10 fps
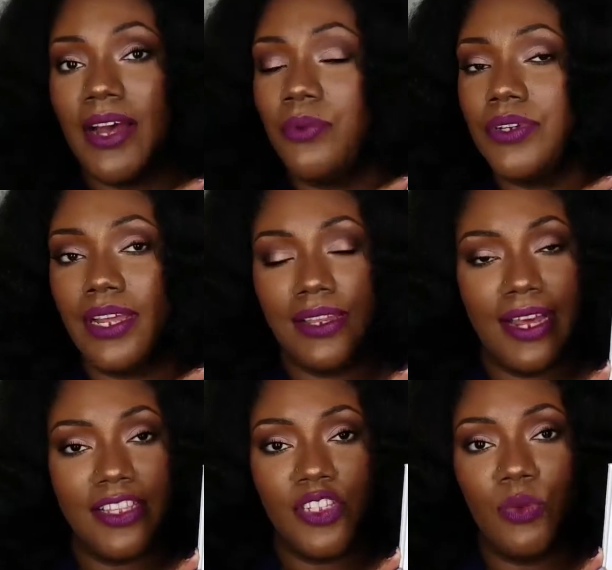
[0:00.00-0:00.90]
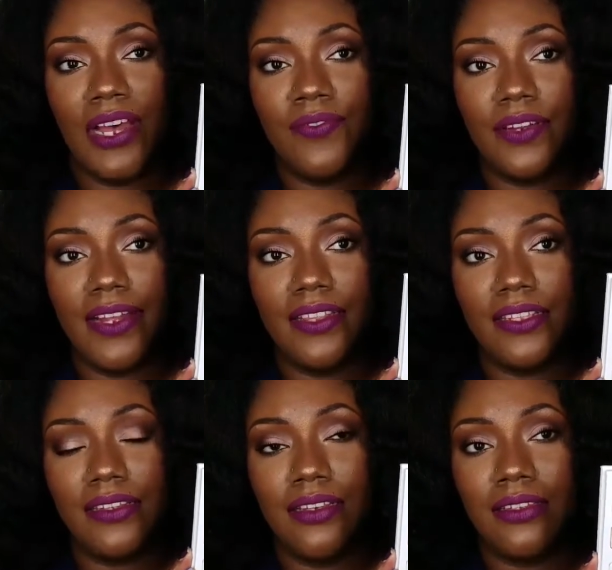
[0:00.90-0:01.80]
I will not lie to you, I feel like
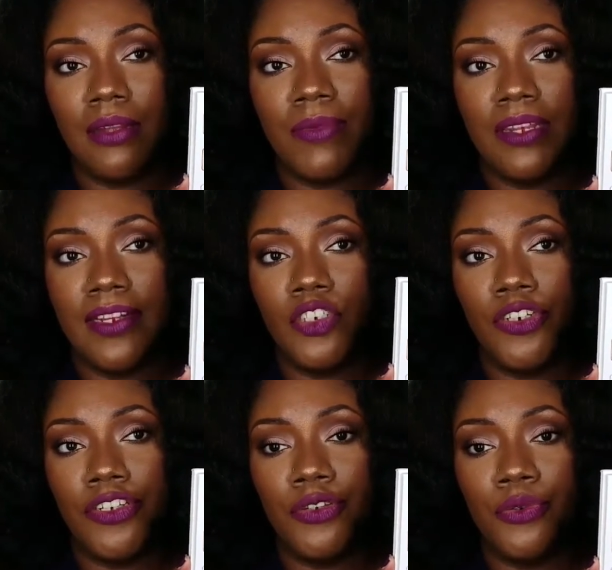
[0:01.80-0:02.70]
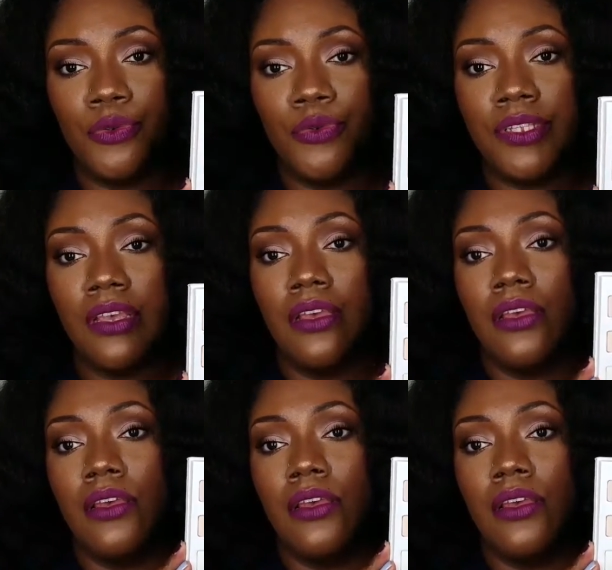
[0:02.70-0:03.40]
this is something that you can use